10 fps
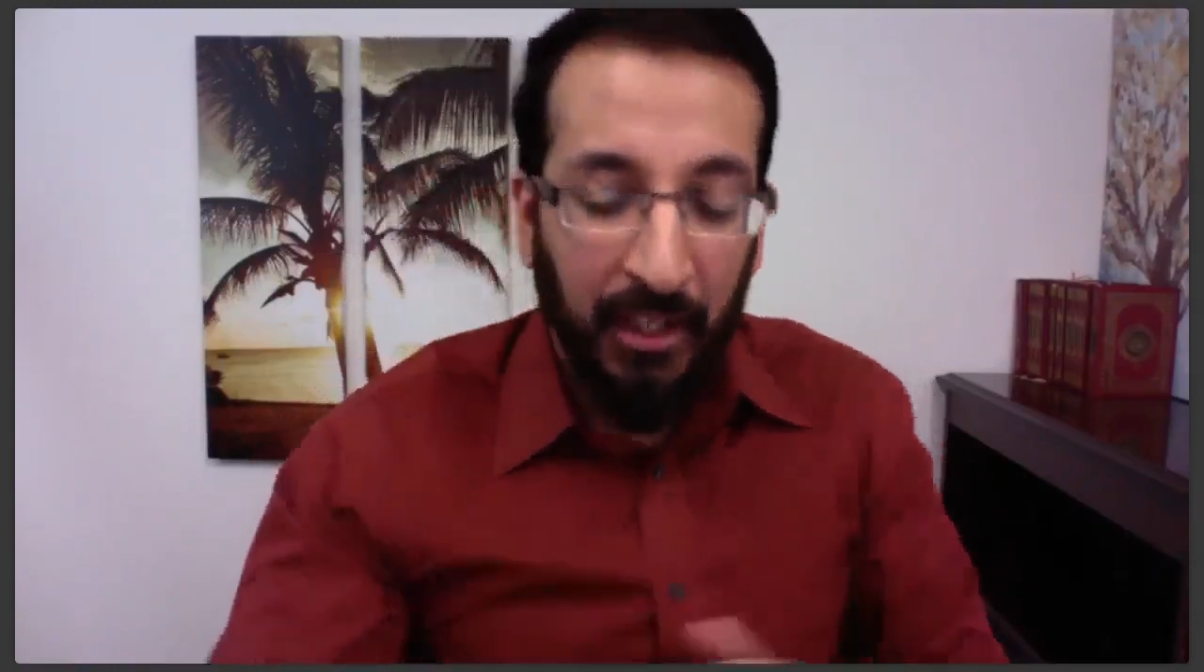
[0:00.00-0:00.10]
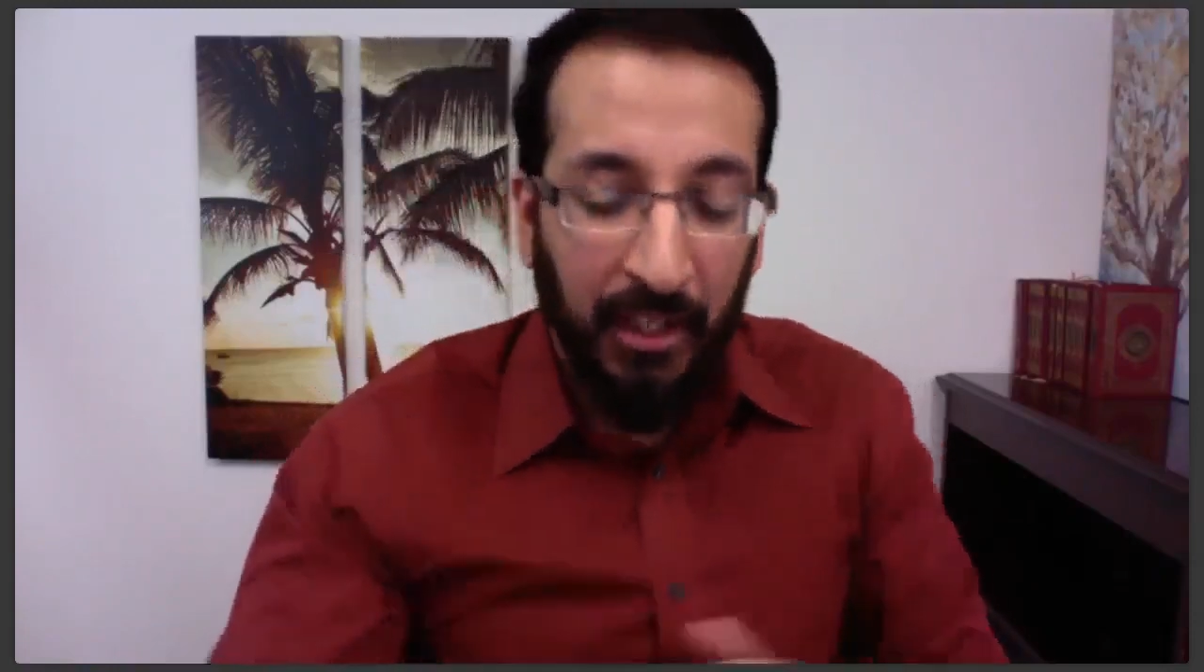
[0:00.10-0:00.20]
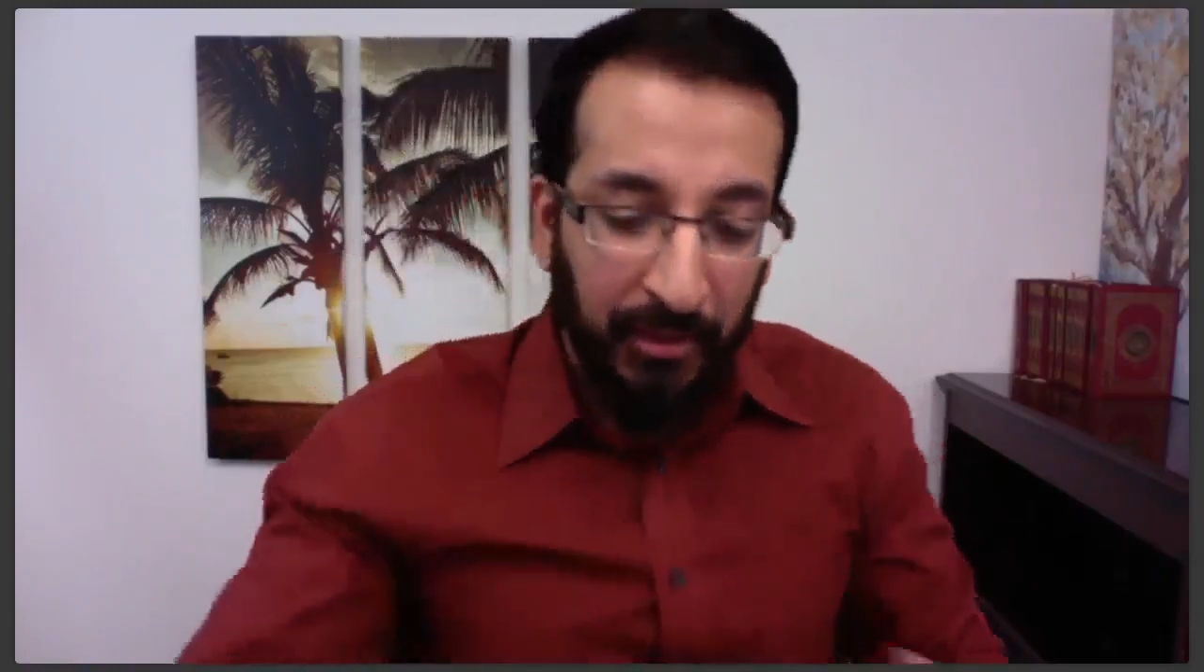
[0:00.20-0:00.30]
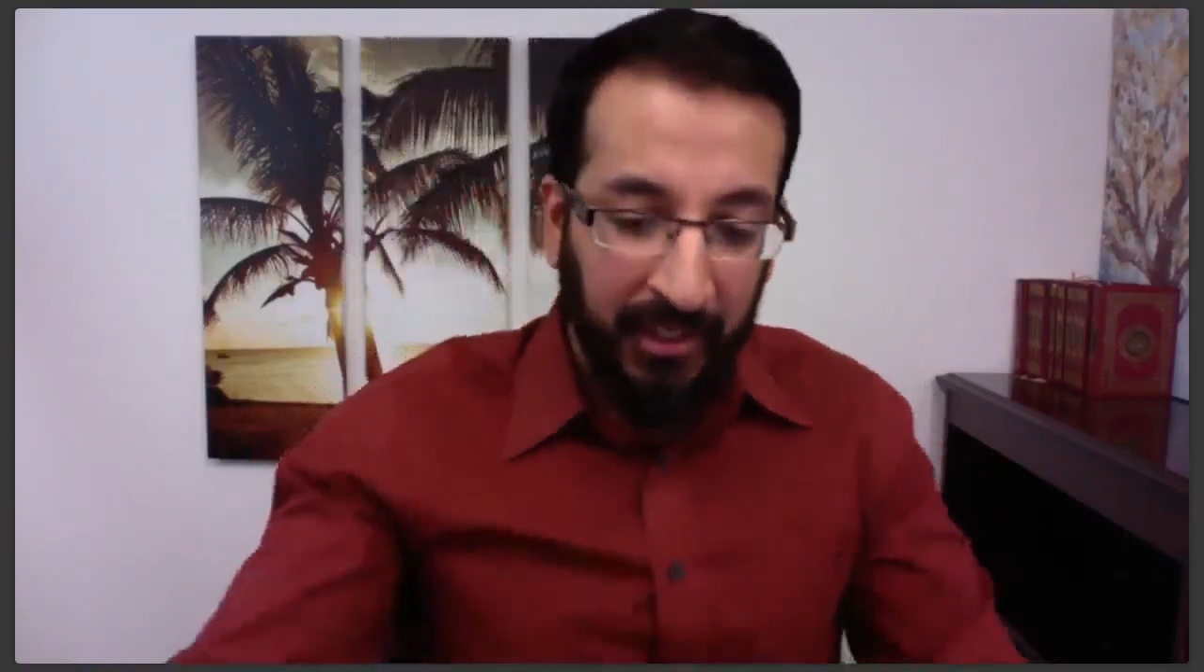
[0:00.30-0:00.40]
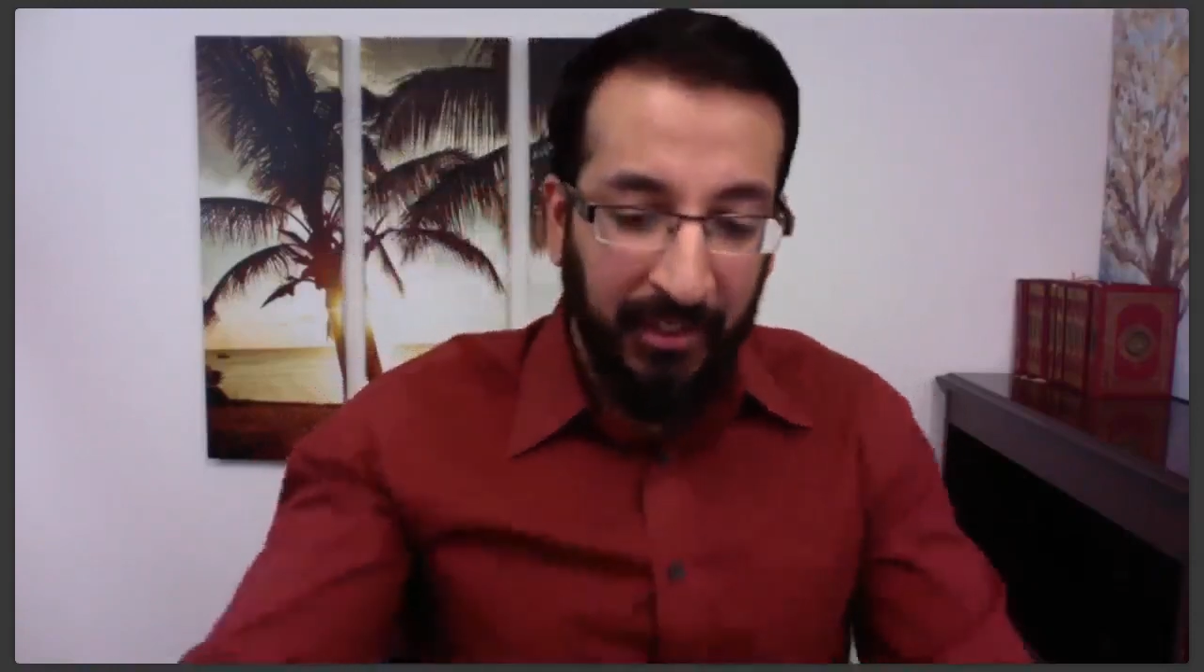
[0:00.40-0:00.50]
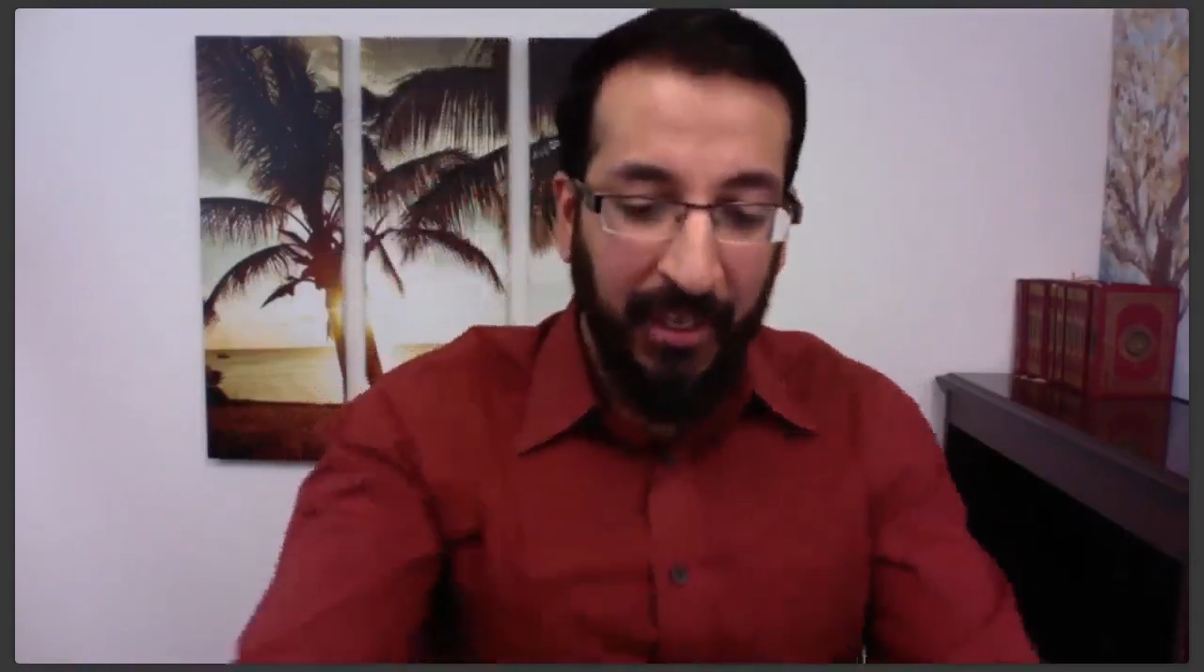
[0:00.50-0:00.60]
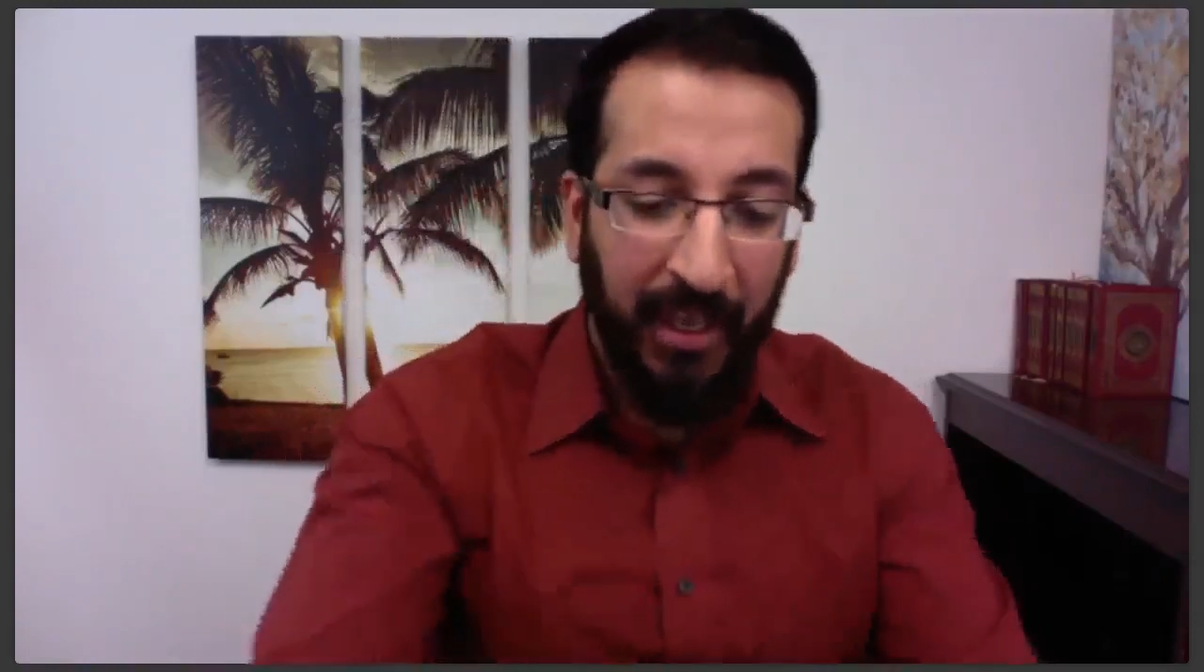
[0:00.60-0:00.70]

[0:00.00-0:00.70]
Okay,